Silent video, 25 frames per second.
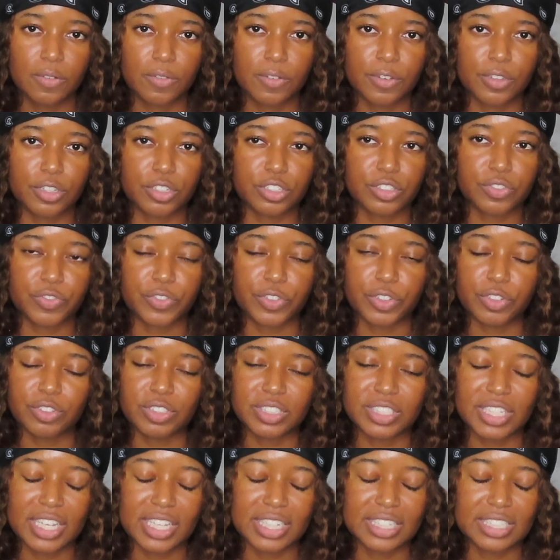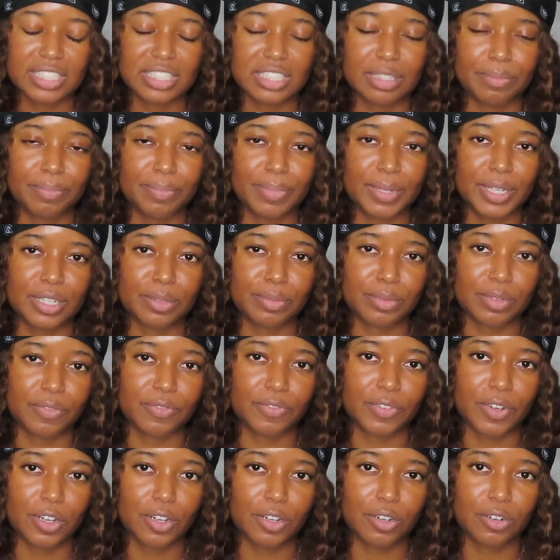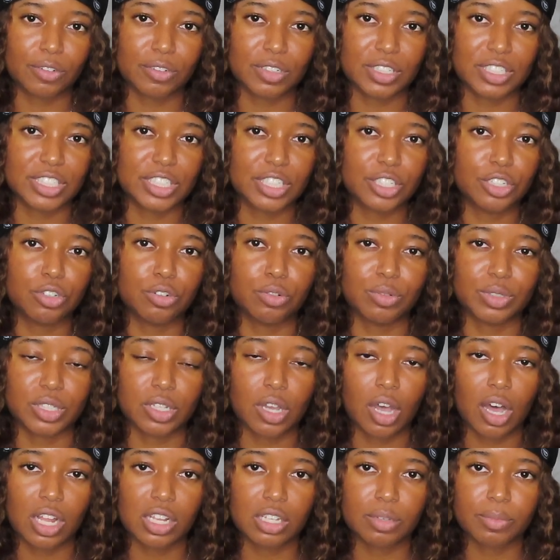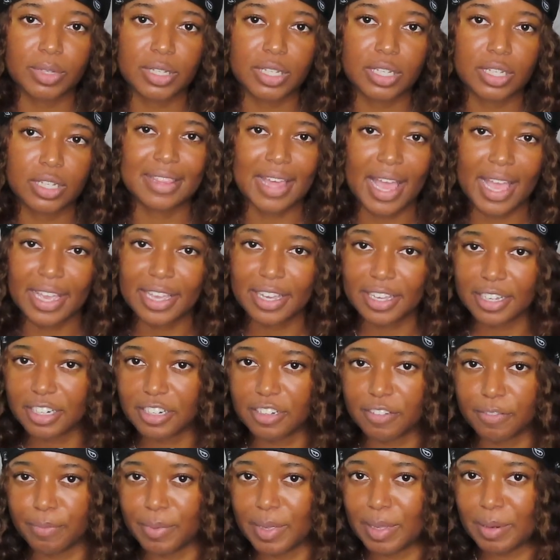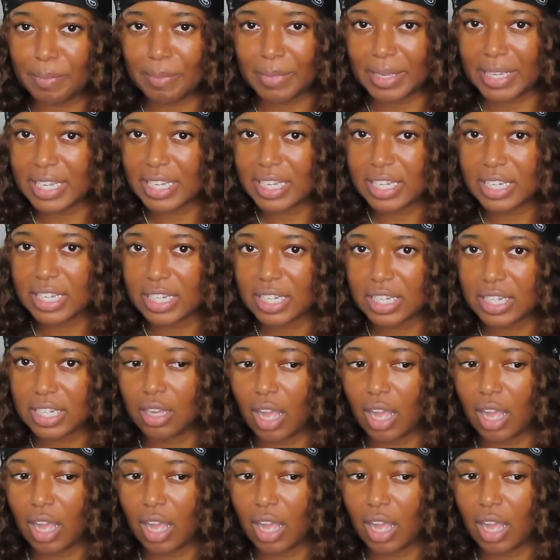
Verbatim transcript: for those few seconds to pick up the phone to see who was calling me, that could have been me.